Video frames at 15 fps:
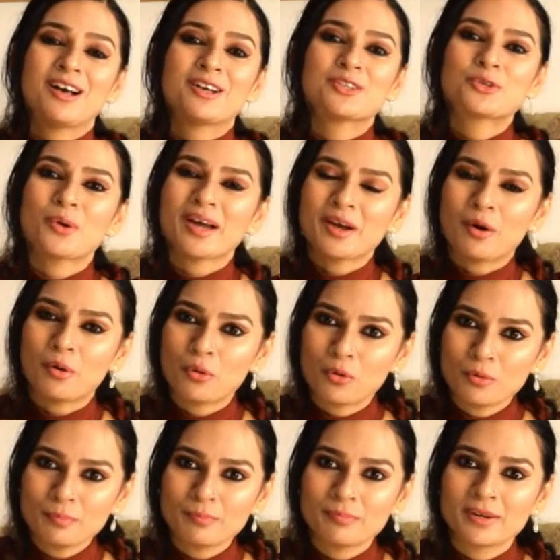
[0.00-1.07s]
So I
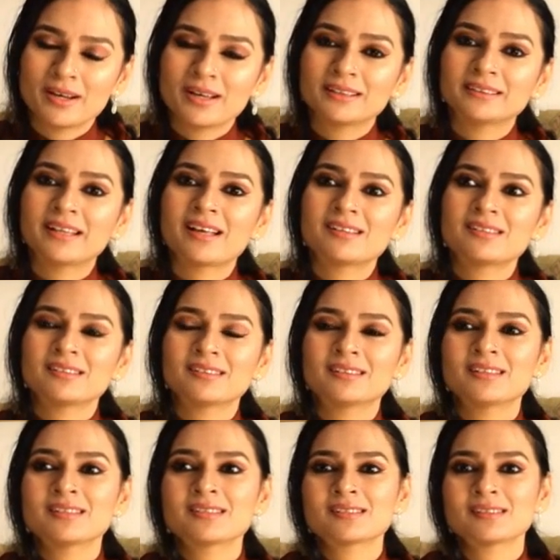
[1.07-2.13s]
hope that
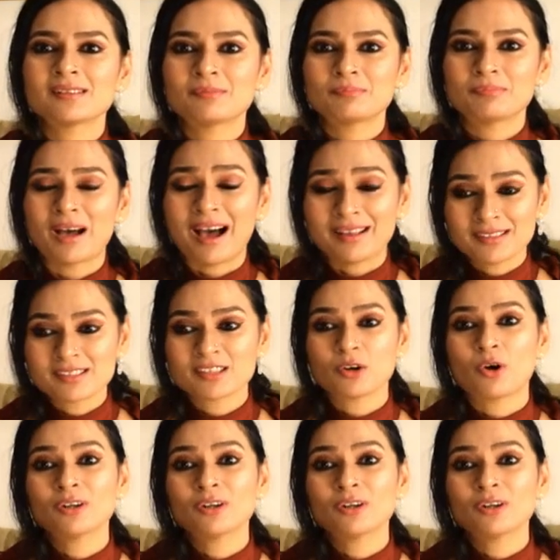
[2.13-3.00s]
this answer